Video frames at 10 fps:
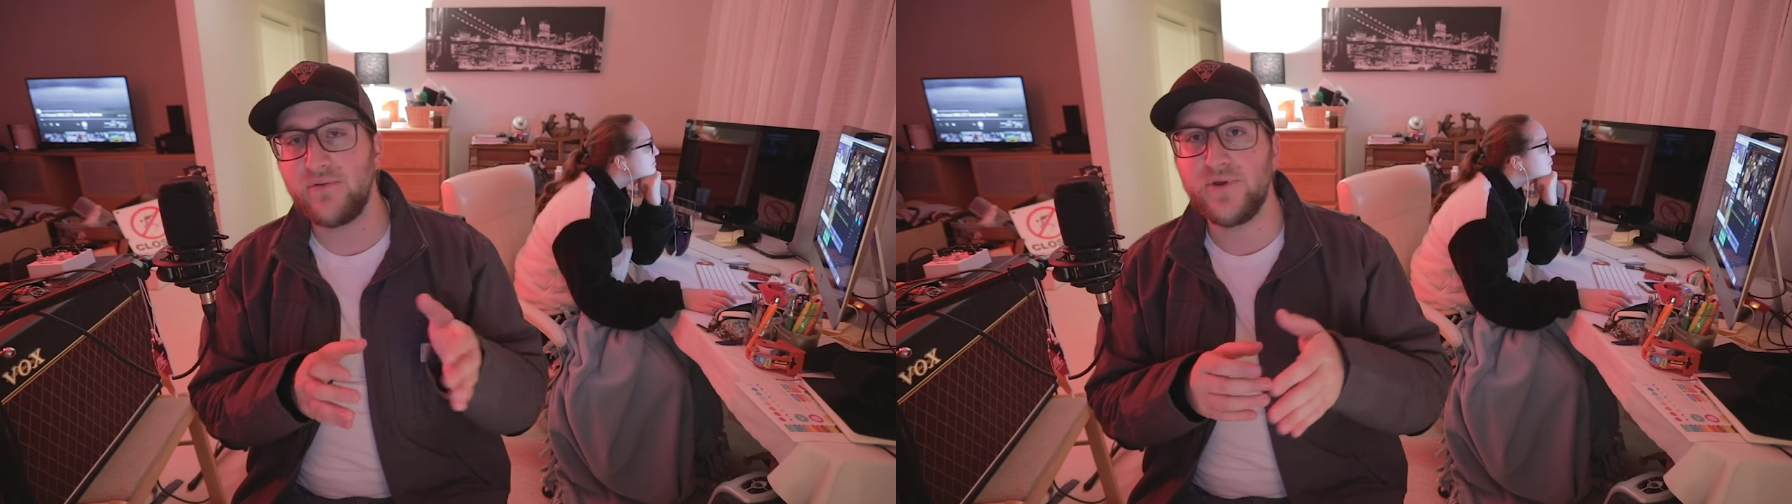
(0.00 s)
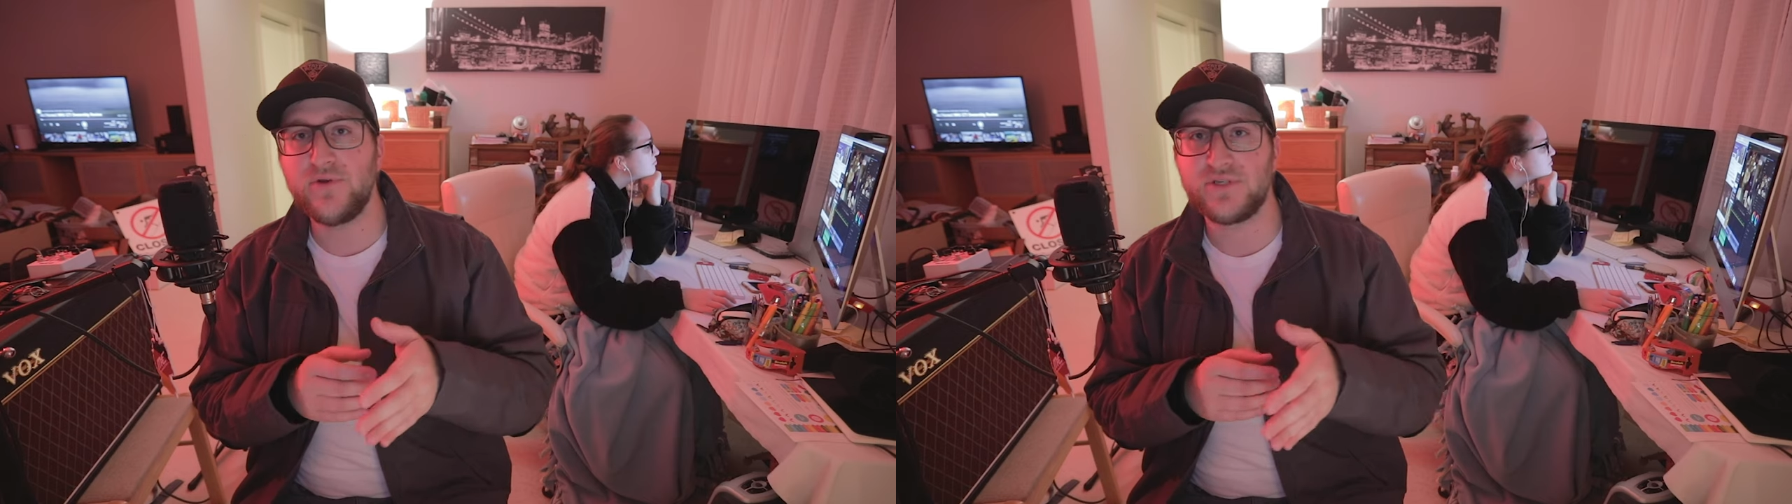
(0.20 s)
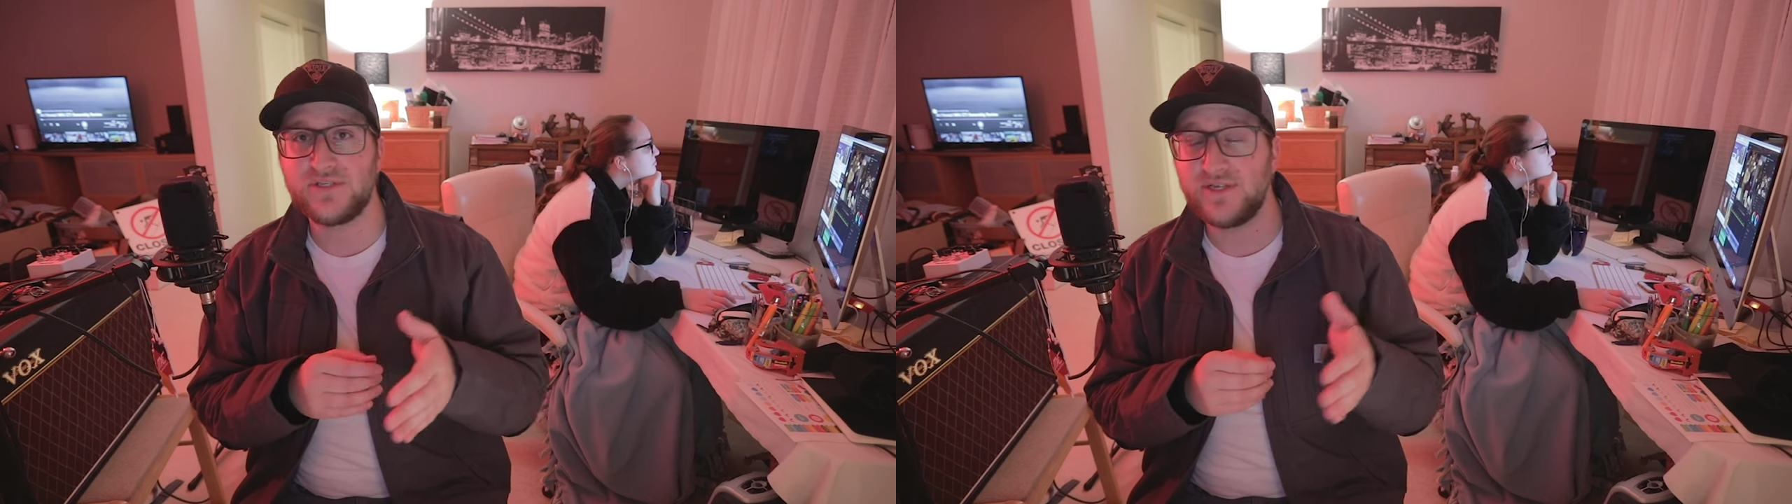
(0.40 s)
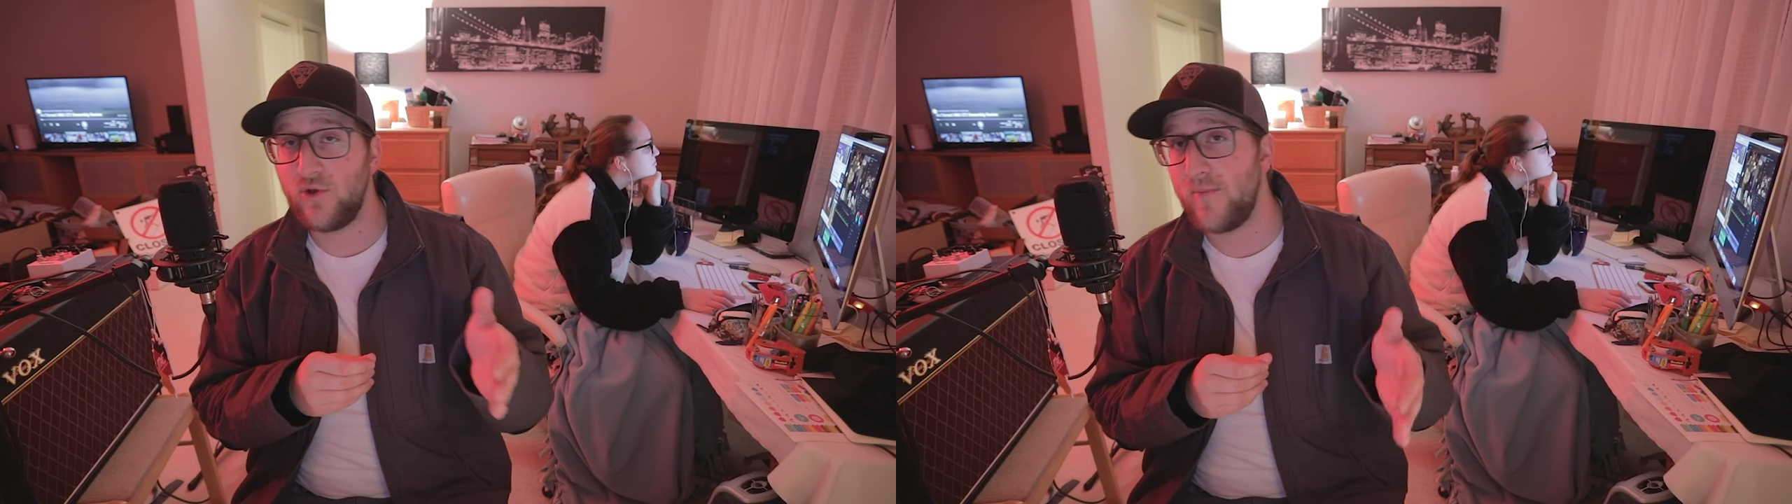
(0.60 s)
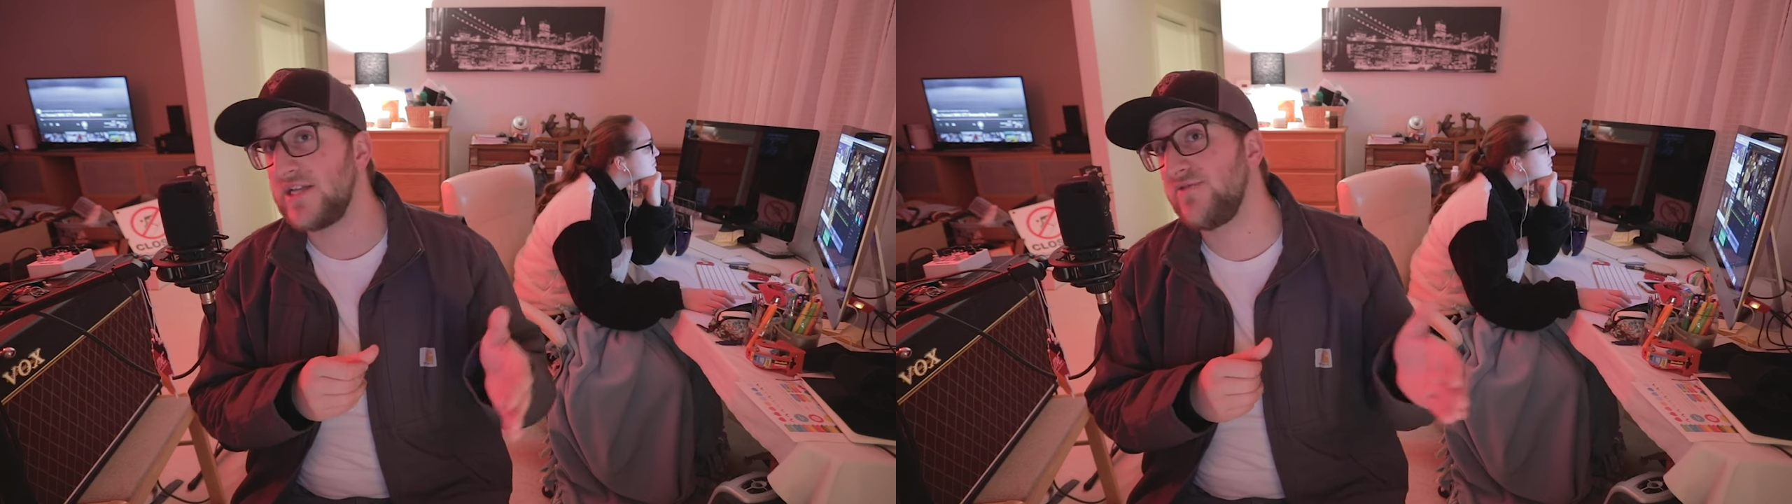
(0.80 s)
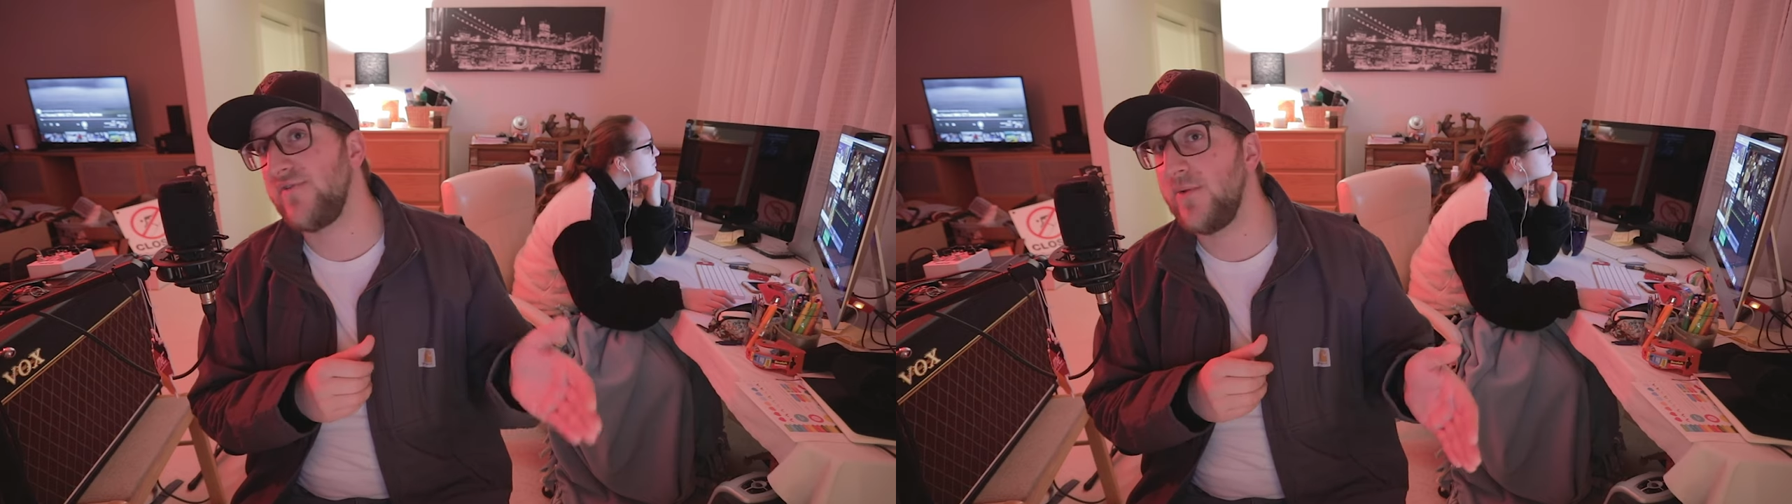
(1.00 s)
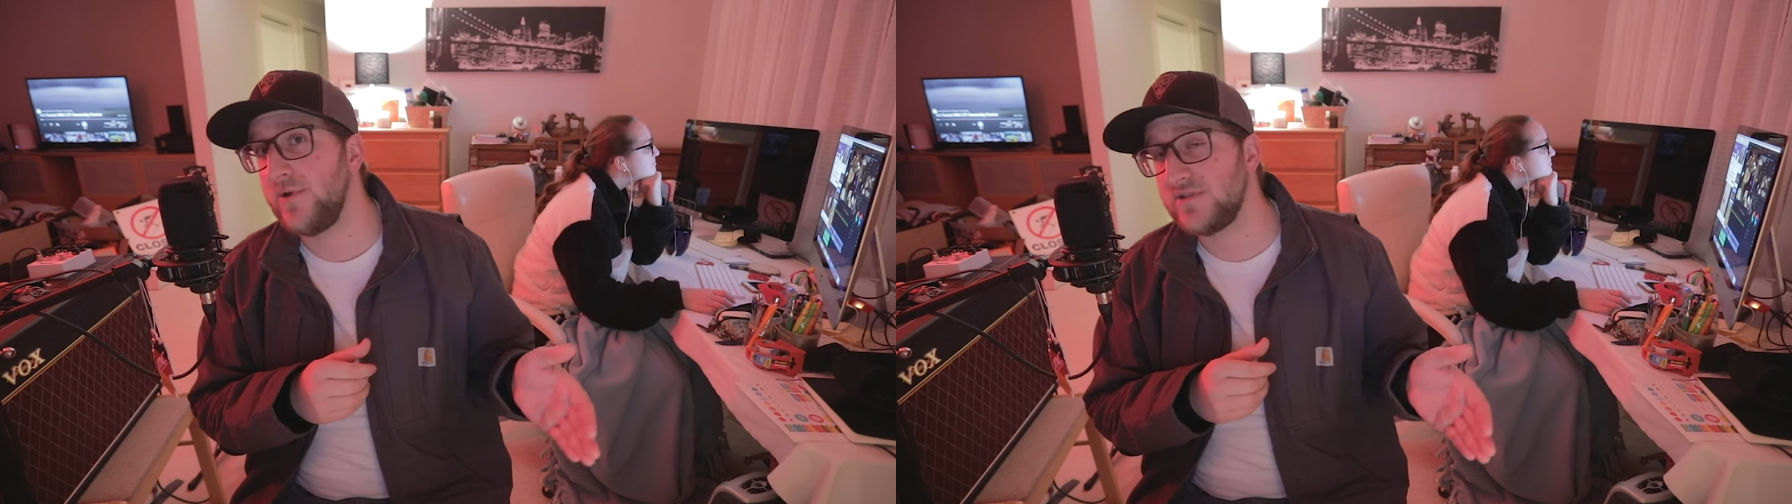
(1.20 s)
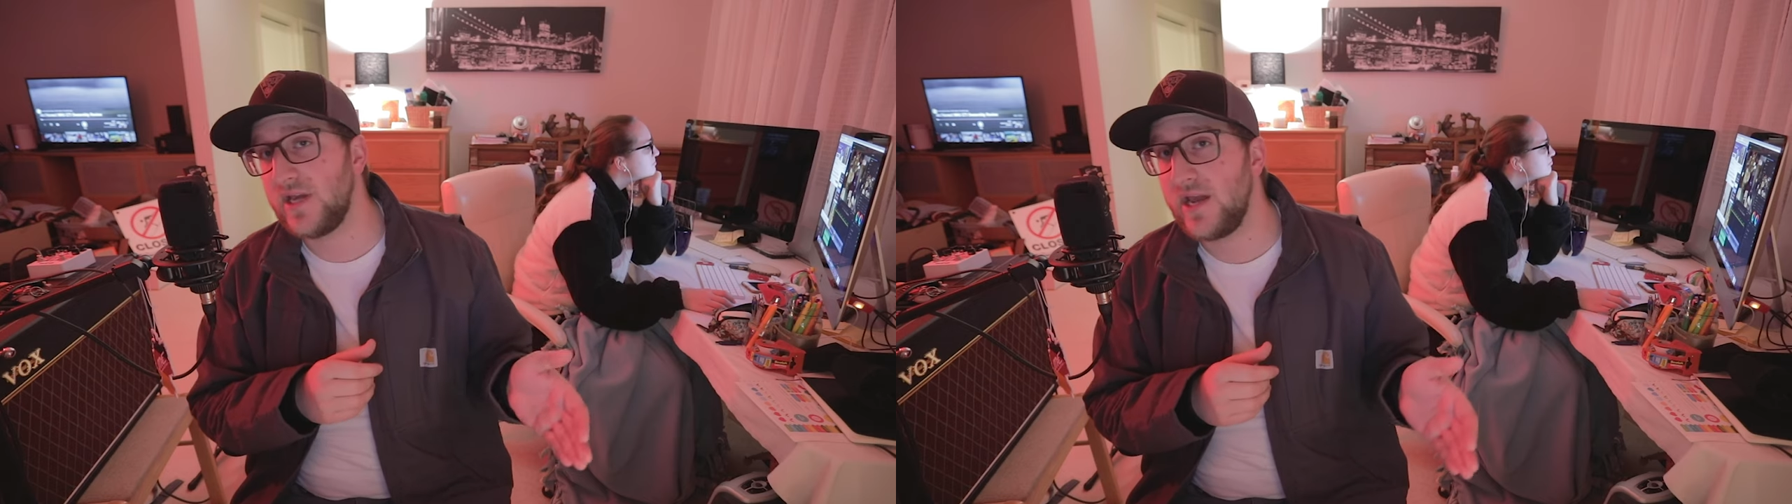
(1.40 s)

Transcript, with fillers: abuse that single mass flywheels